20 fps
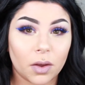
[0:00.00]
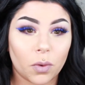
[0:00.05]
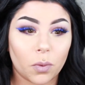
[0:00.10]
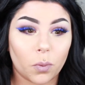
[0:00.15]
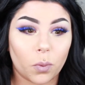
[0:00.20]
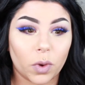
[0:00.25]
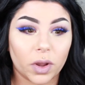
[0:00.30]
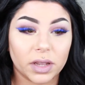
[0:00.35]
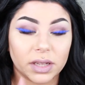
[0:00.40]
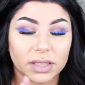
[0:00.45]

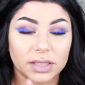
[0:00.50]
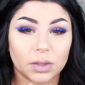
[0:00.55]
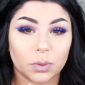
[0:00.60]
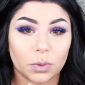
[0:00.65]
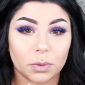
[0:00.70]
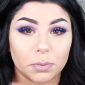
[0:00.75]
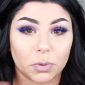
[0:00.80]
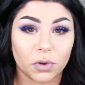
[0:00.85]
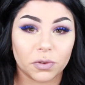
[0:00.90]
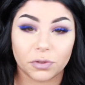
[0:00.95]
was
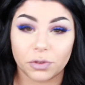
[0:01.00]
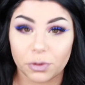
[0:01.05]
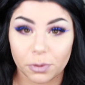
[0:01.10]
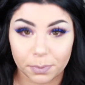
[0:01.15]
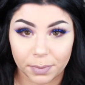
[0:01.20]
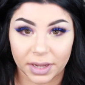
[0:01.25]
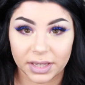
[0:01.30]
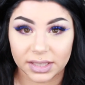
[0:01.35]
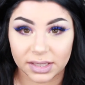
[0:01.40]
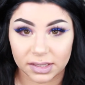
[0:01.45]
removed from
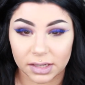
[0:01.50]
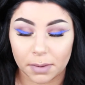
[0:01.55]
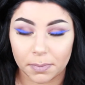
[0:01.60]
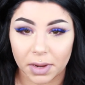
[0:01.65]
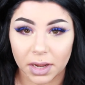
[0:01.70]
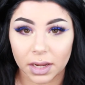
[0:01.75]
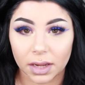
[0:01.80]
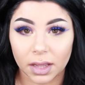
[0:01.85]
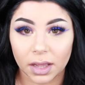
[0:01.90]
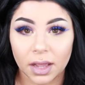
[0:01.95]
my
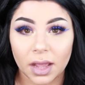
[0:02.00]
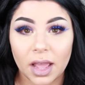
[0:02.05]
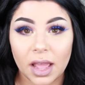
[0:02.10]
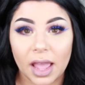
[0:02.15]
stomach.